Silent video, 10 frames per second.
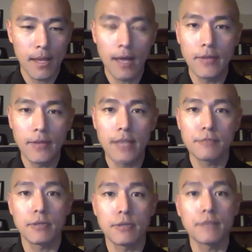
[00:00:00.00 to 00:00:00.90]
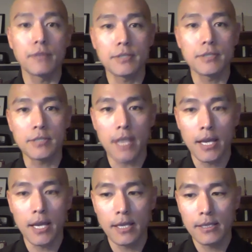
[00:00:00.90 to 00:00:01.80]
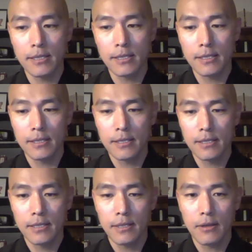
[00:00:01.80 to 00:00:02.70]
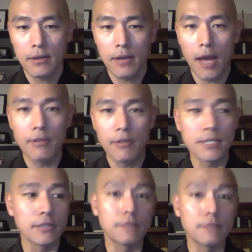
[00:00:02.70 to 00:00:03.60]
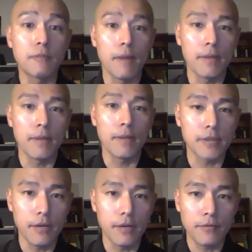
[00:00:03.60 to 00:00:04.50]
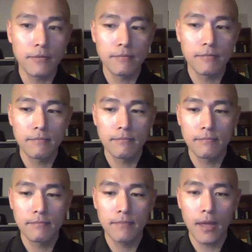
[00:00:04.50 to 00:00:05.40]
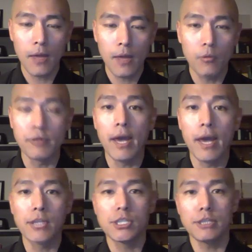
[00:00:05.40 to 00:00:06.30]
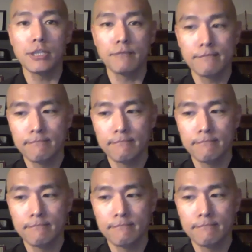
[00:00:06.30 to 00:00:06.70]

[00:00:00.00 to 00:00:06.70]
How that's work for the society? How is it good for my mental health? What do I achieve?